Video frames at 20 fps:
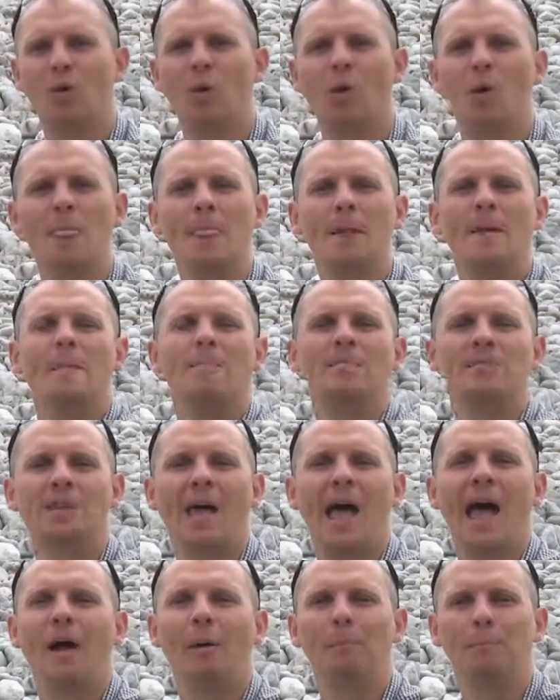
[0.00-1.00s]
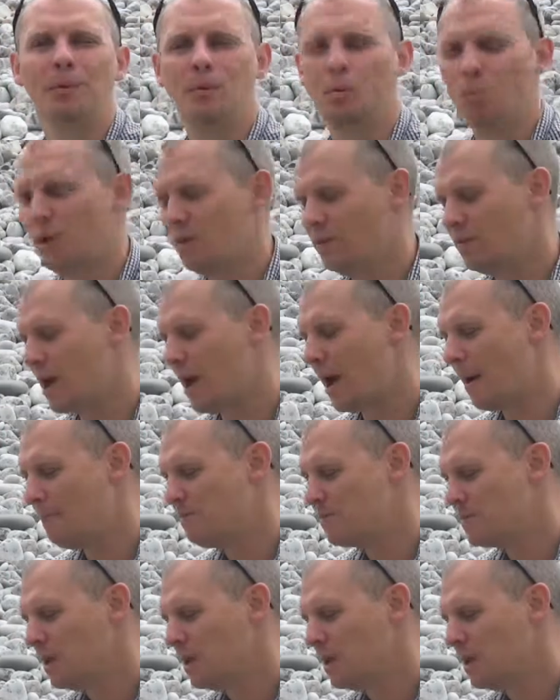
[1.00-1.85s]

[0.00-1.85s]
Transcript: thought to help you with that.